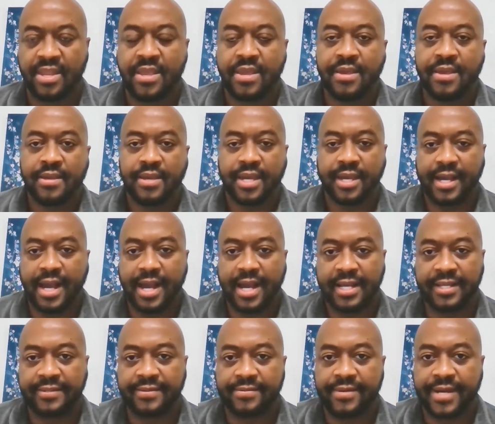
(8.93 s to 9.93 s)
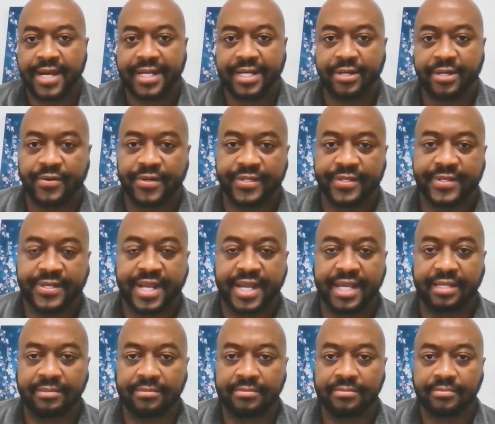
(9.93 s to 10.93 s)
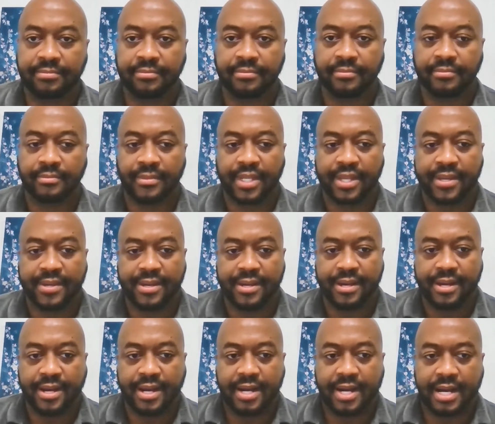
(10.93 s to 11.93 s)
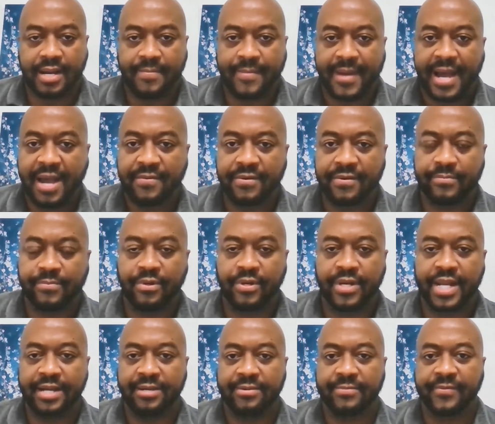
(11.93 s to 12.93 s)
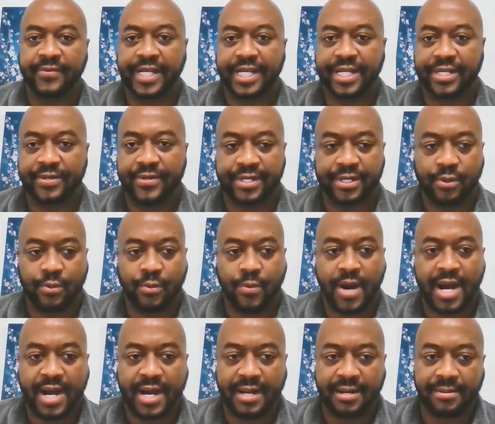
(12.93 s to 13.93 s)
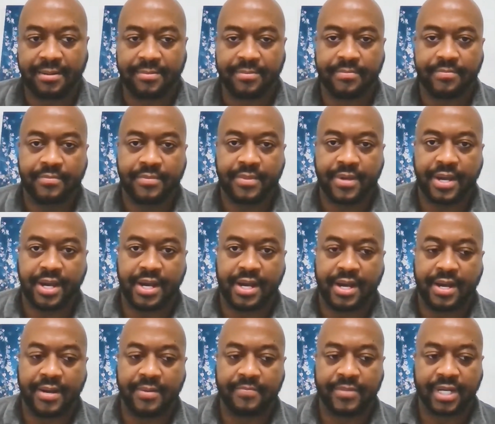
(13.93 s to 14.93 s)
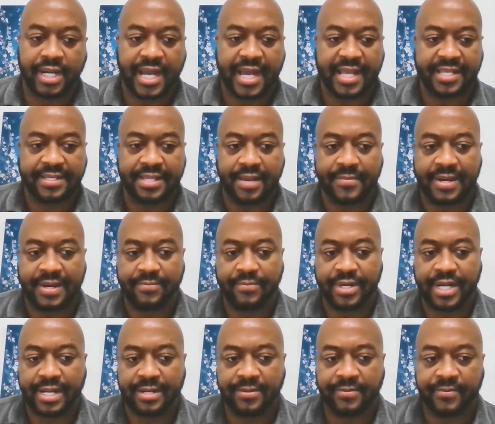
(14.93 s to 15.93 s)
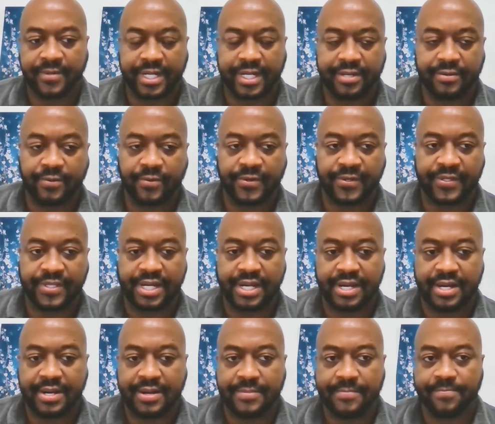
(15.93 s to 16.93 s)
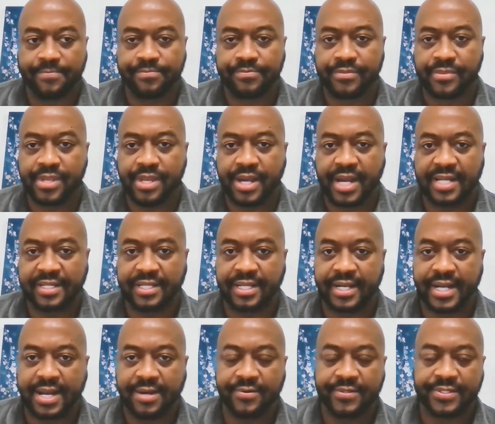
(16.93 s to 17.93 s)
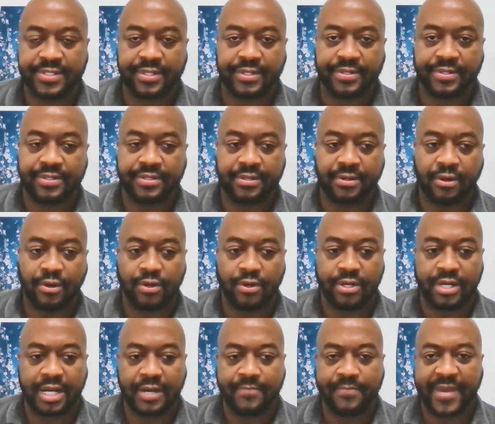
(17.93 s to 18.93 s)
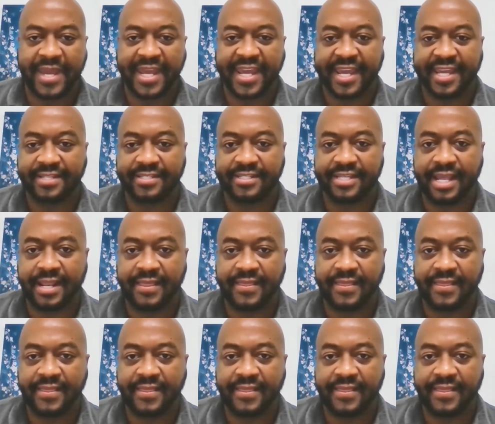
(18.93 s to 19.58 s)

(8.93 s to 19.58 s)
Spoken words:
Hey guys, how you doing today? I haven't put out a video in a while. The last time I put out a video was, I think that was on May 18th.